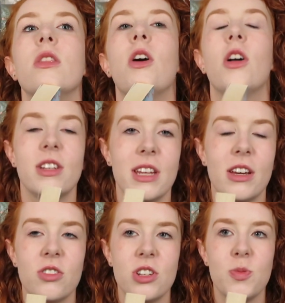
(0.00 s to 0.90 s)
The Holiday
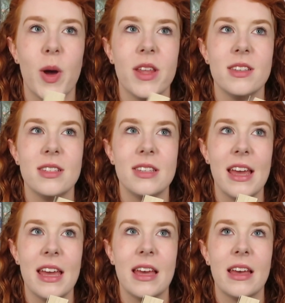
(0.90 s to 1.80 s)
Cottage by the
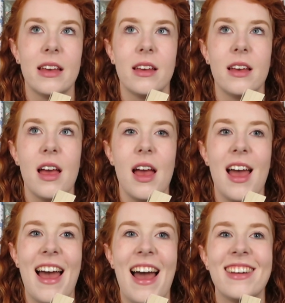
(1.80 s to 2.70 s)
Sea.
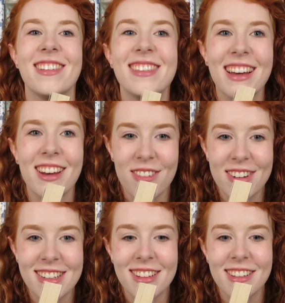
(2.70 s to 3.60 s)
And I think I've
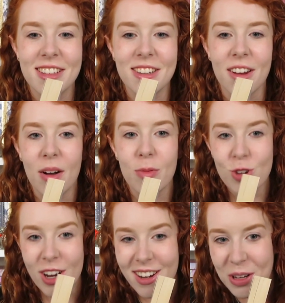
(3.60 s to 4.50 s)
read another, you know. I'm
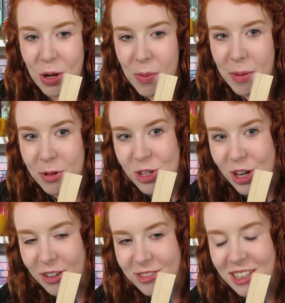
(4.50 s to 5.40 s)
trying to look on my
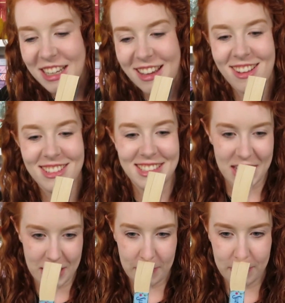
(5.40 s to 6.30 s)
bookshelves. I can't
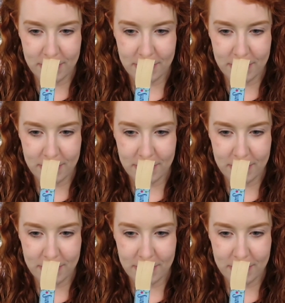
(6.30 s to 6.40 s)
see.